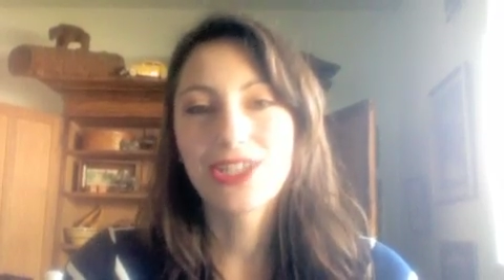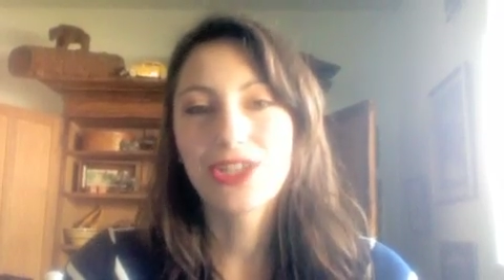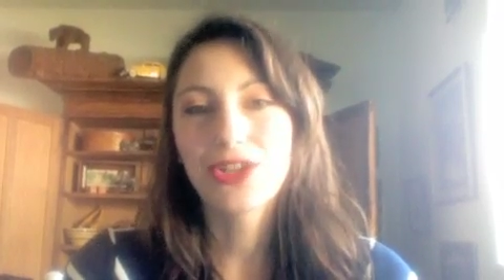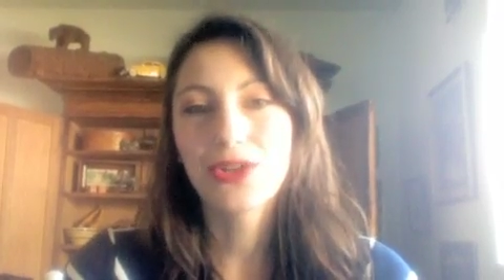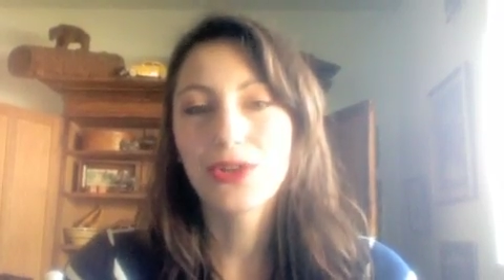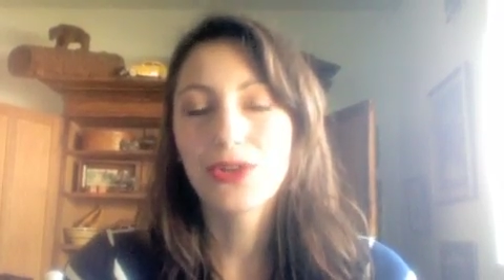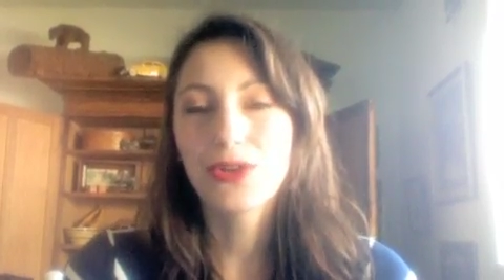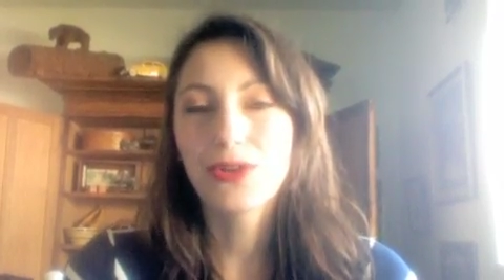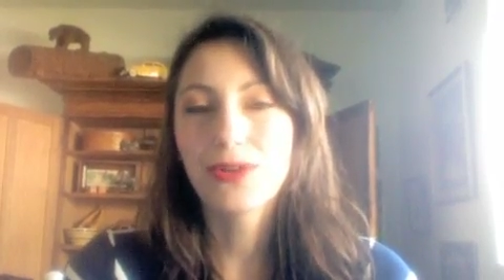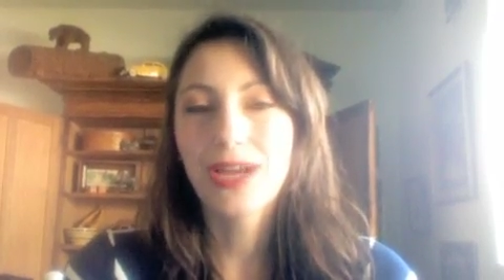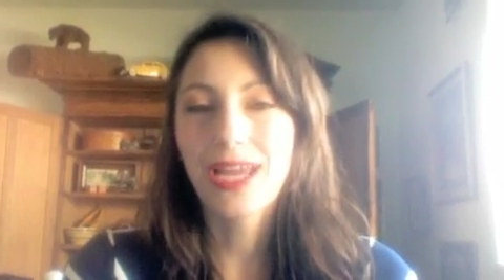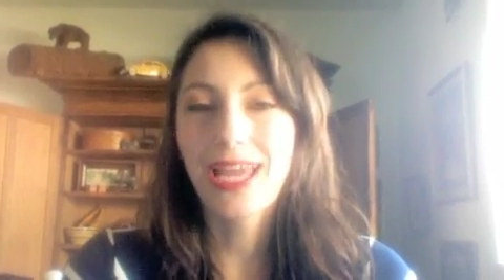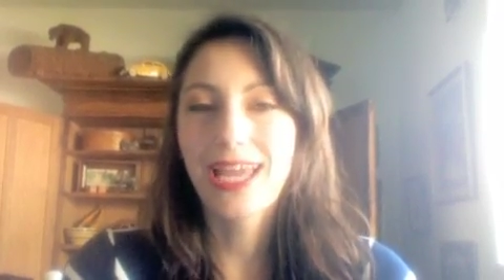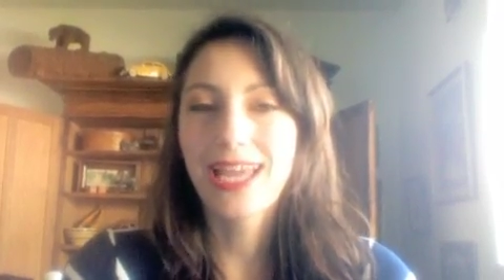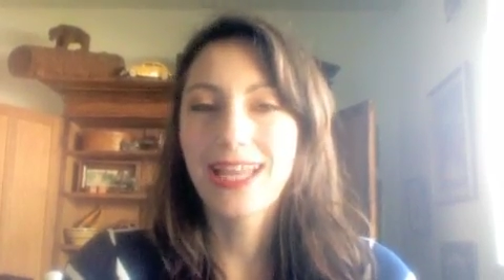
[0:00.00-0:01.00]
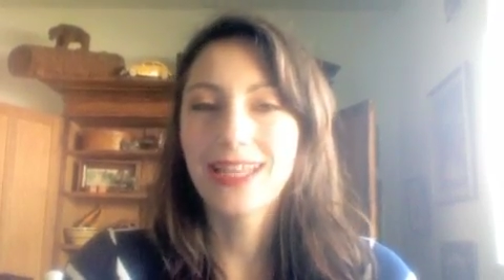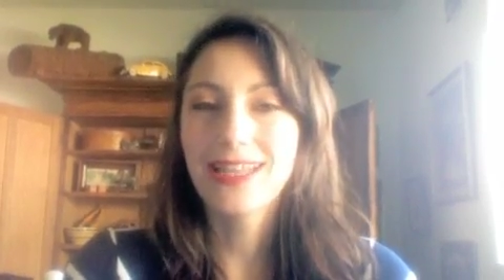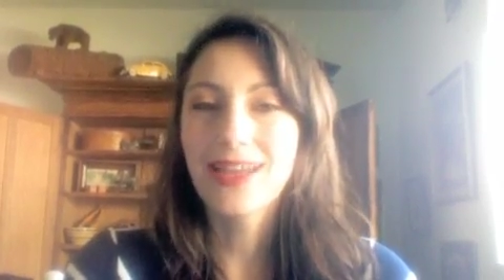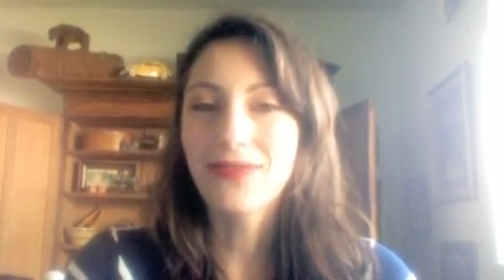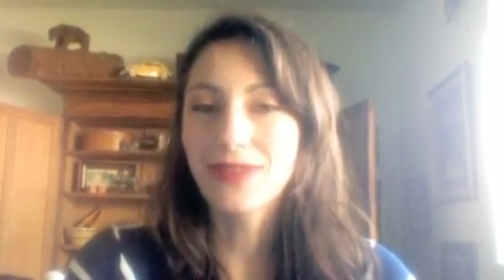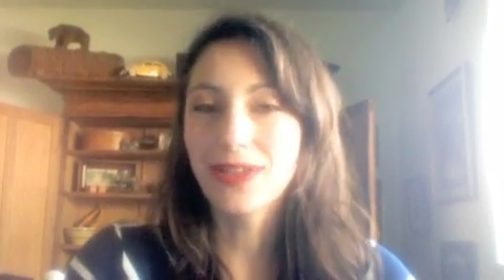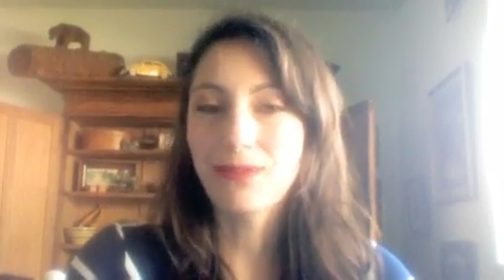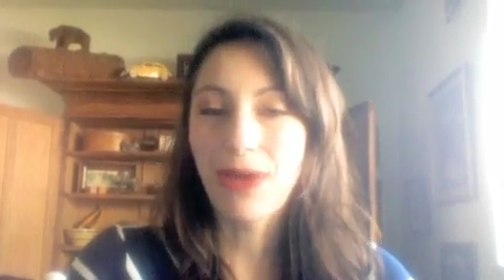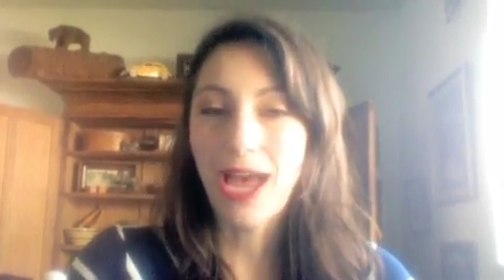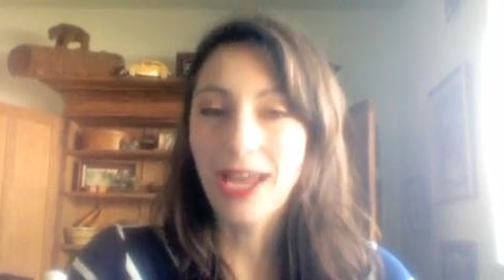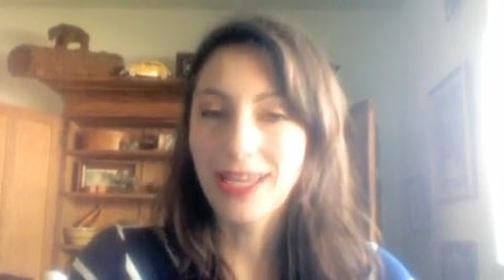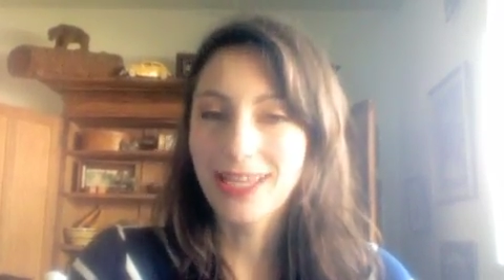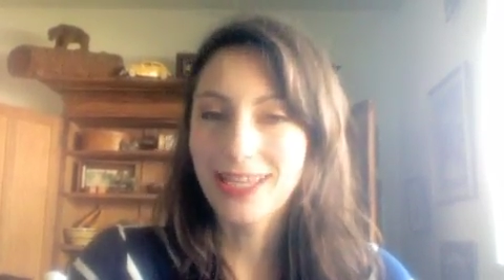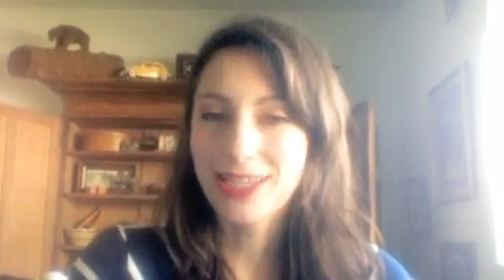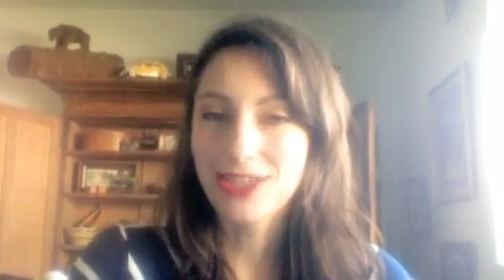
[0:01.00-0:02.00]
to a lovely
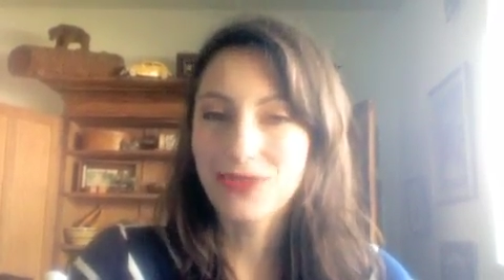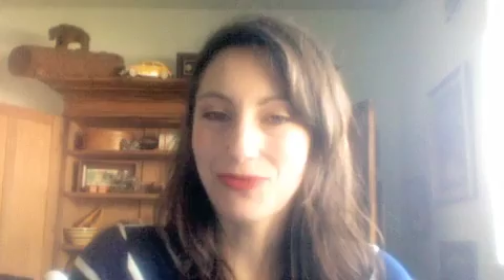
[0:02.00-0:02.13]
package